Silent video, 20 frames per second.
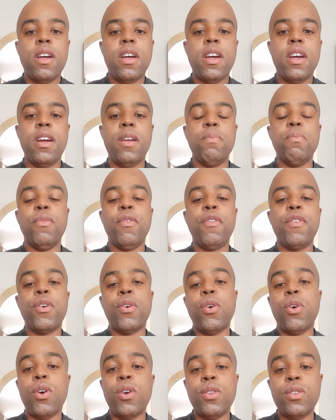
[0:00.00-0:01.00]
And moving
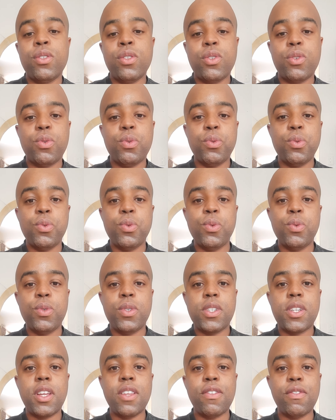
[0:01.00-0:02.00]
on to
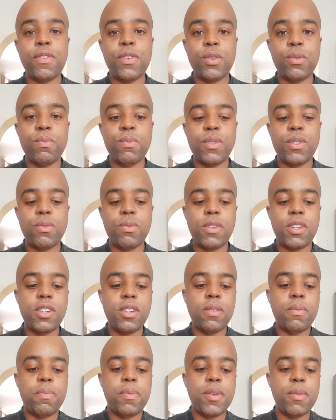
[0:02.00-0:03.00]
transfer rumors
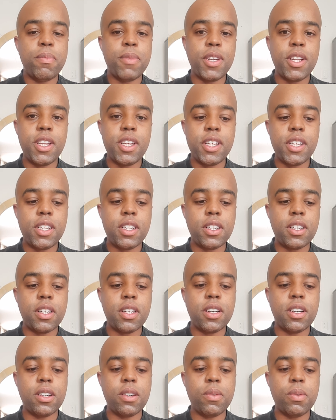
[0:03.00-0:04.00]
within the Premier League,
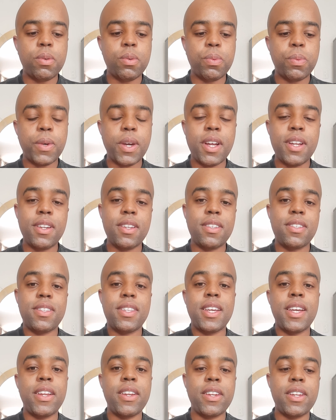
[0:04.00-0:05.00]
we
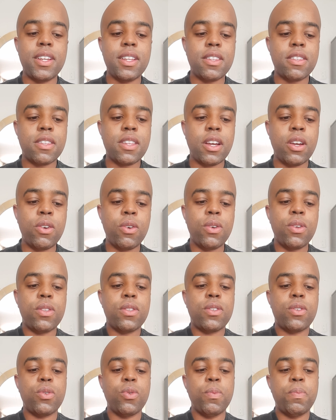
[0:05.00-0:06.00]
understand that
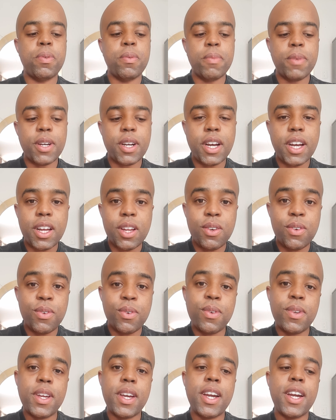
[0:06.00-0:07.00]
Dayot
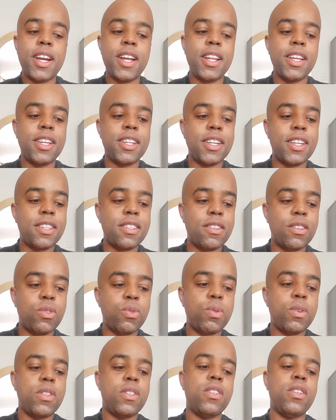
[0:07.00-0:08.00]
Upamecano, the highly rated
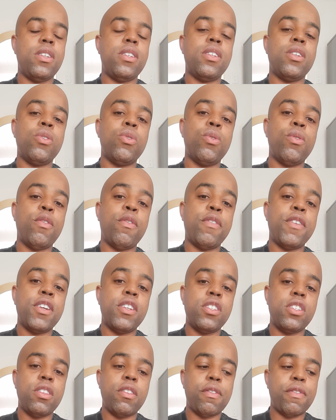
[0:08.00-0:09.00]
23-year-old
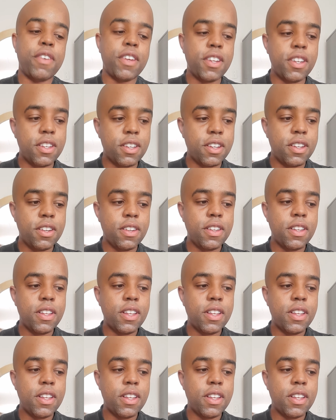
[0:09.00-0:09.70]
French defender,